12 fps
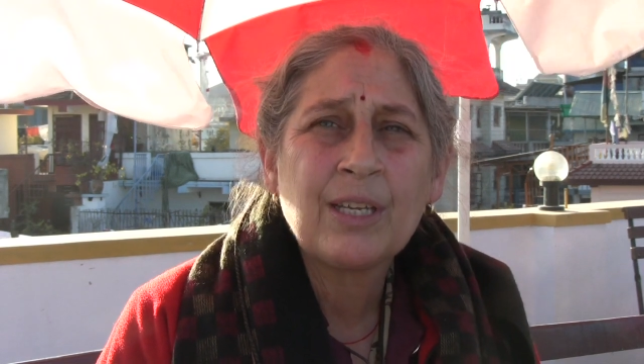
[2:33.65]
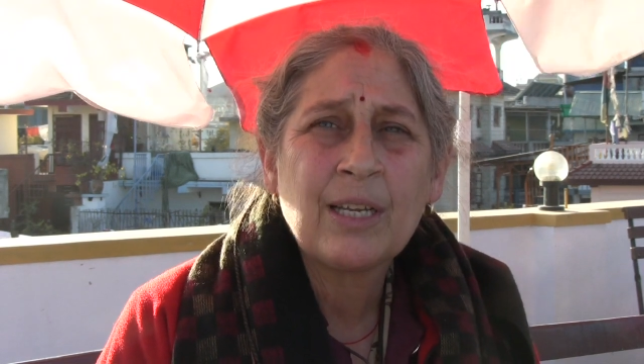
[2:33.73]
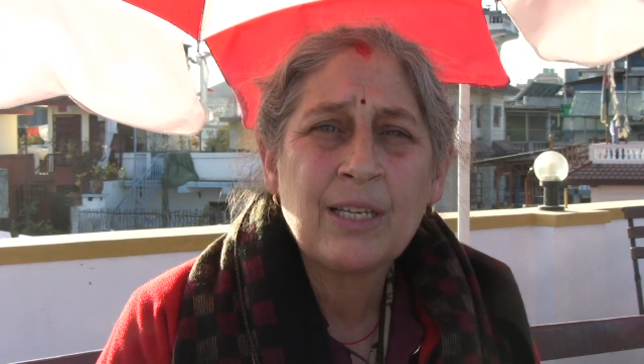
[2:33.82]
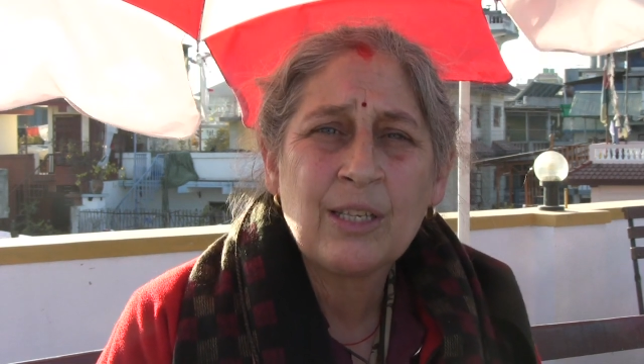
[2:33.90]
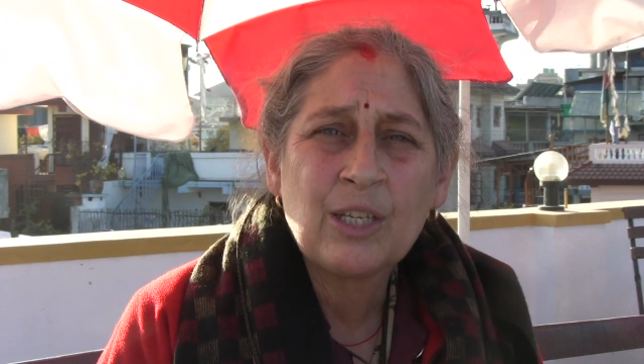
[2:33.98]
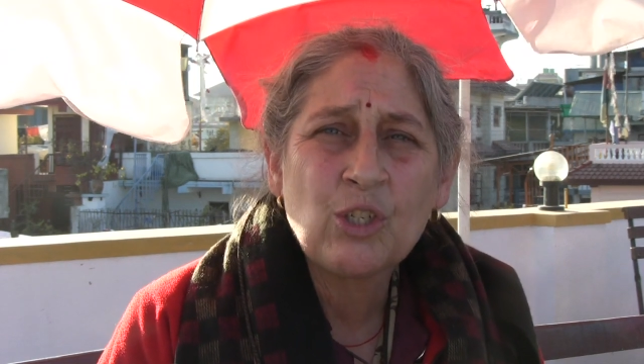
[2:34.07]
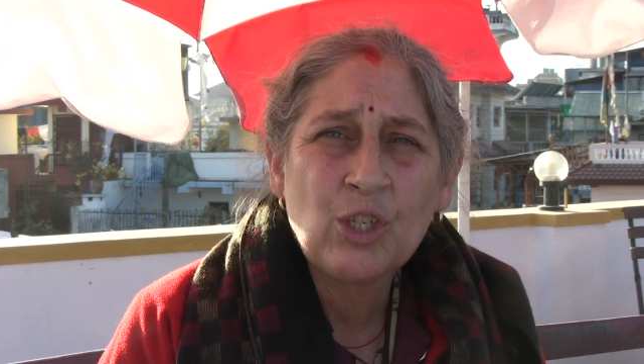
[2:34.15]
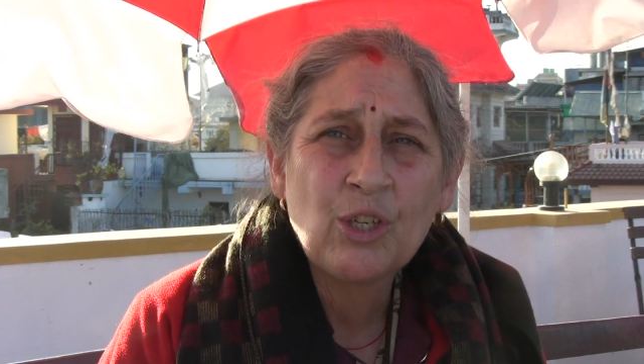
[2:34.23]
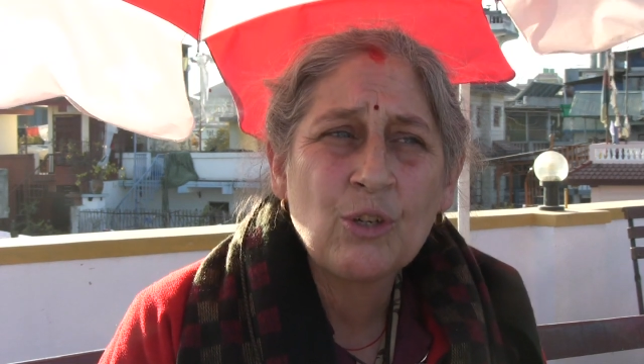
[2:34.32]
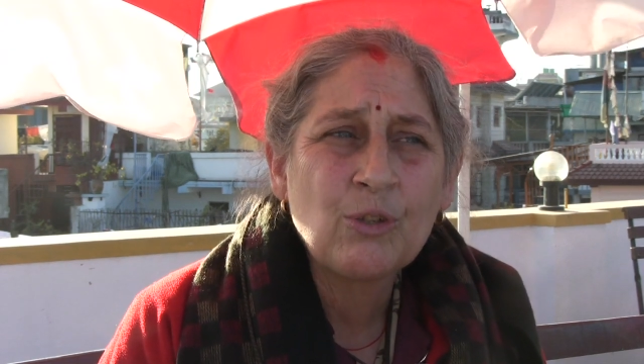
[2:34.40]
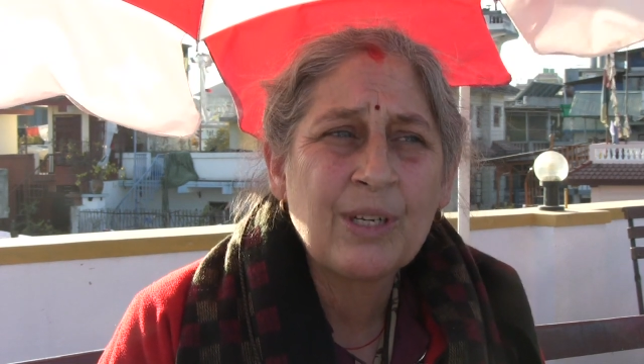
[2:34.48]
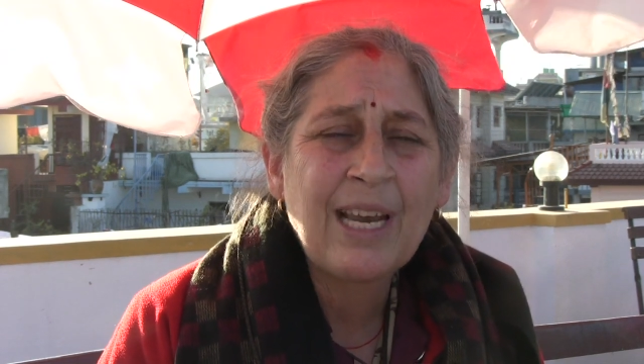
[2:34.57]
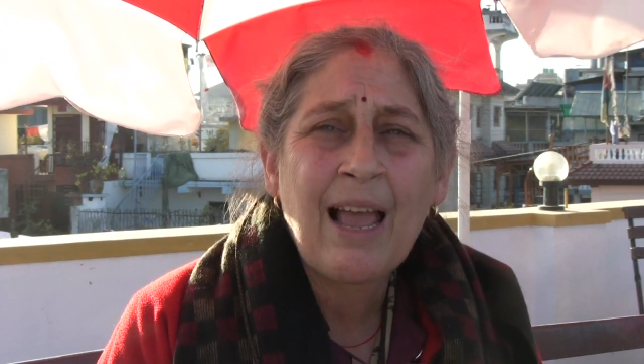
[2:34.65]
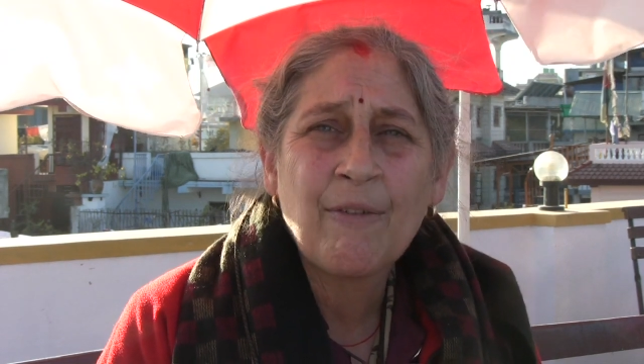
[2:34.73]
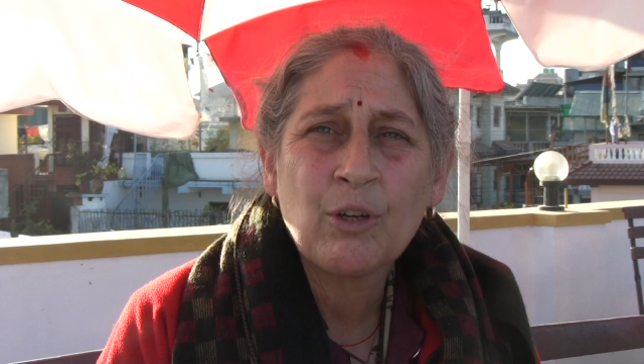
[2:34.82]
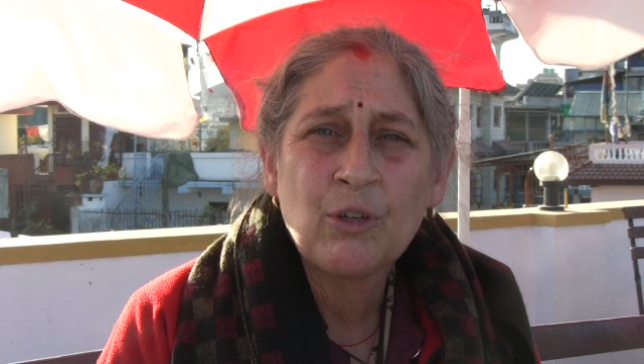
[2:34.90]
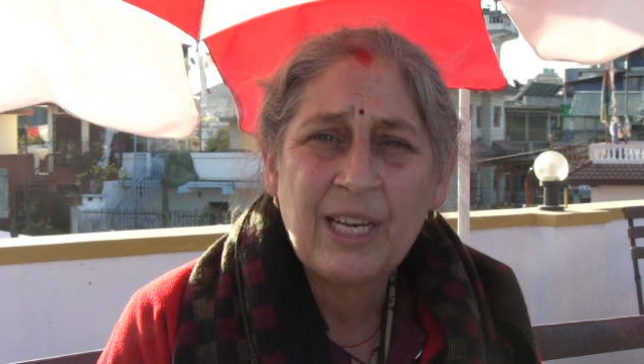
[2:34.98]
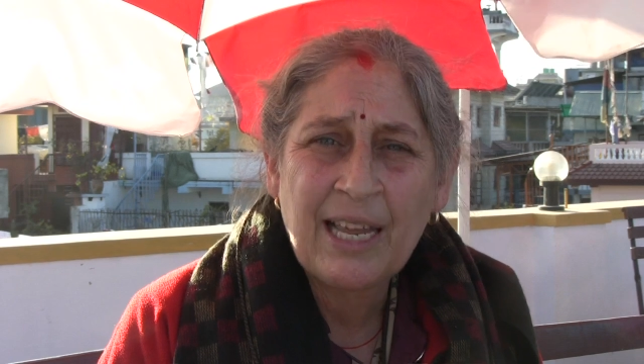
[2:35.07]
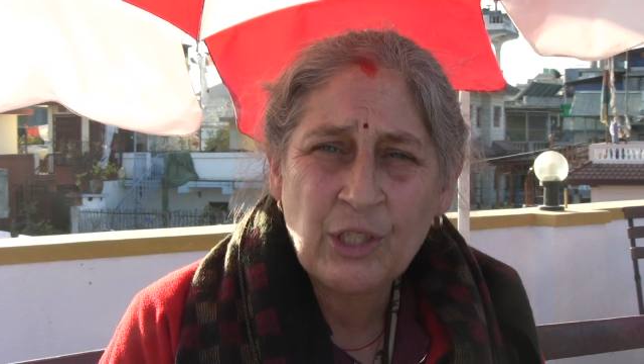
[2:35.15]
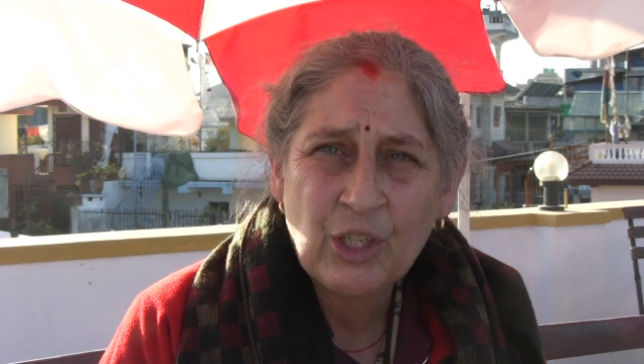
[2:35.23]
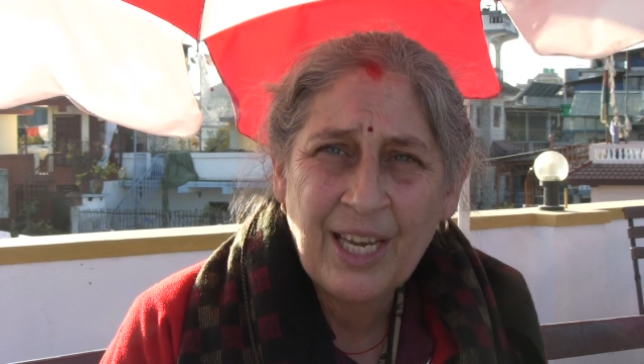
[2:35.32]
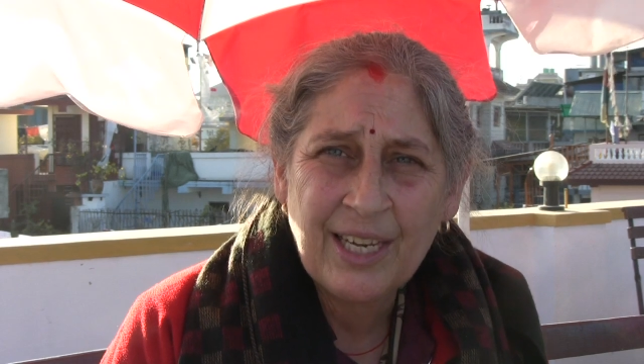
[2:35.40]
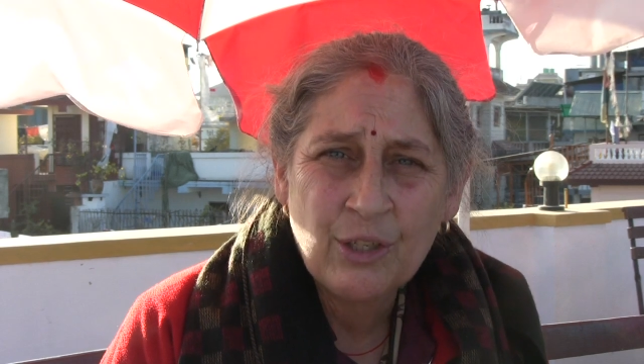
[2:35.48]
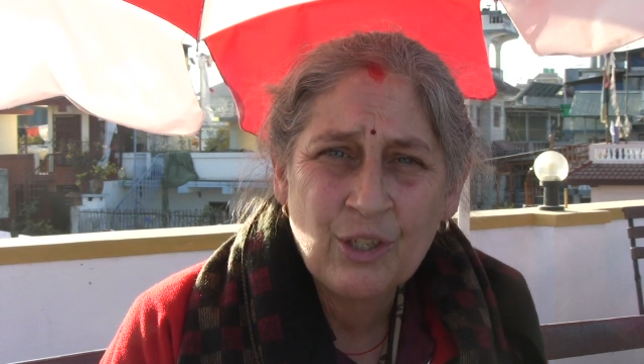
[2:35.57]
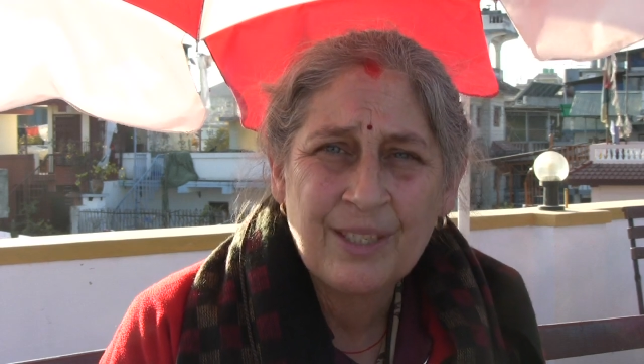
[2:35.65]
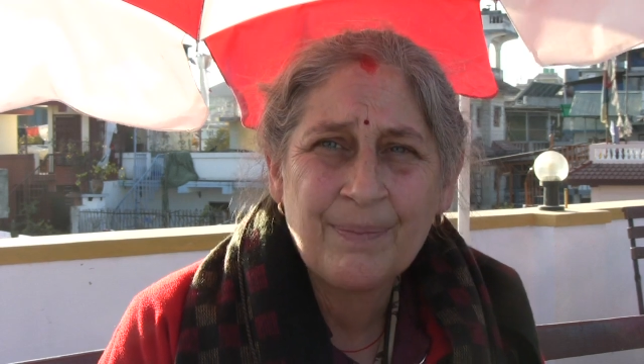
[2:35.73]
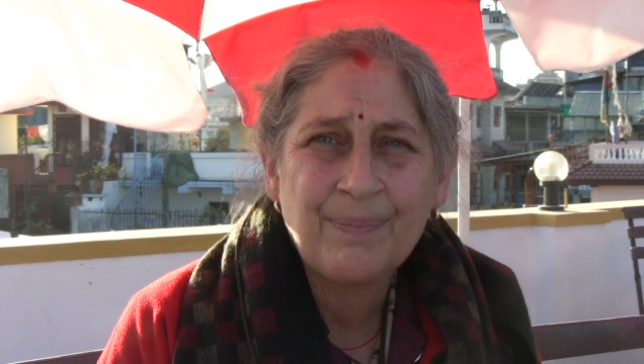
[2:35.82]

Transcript: the children have a good education.